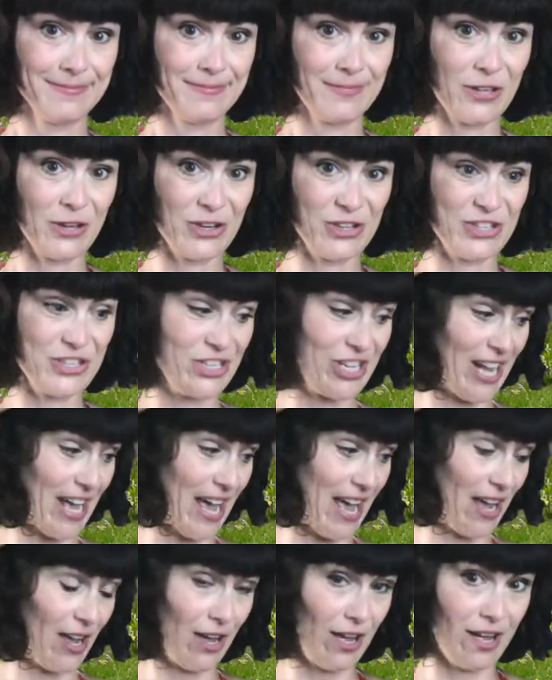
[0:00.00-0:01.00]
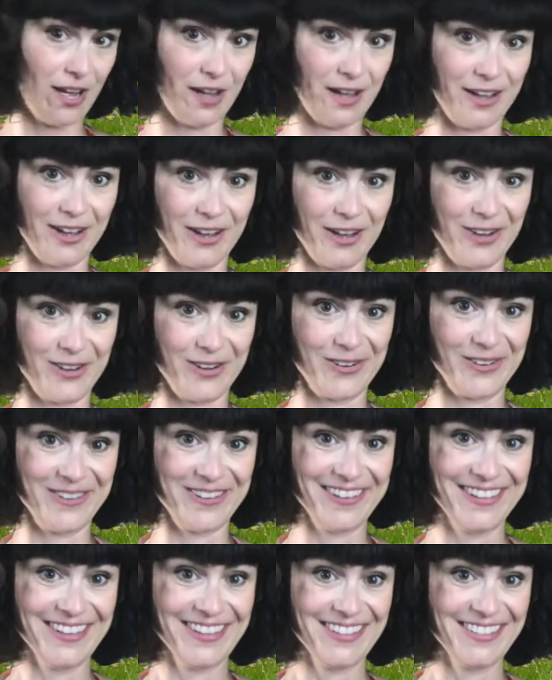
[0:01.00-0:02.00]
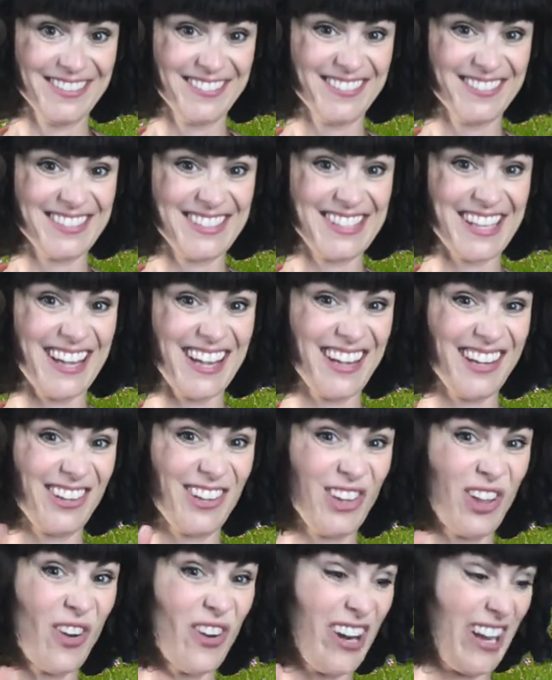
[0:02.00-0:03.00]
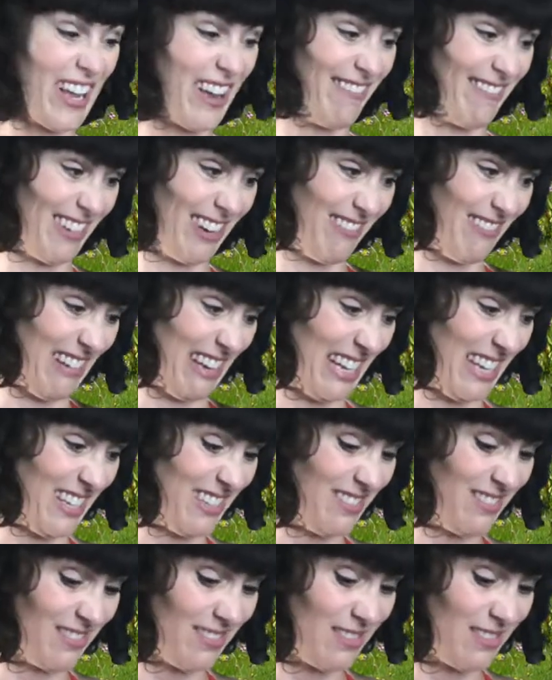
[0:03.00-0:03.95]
You're shy. Uh oh. Well, say hello to everyone.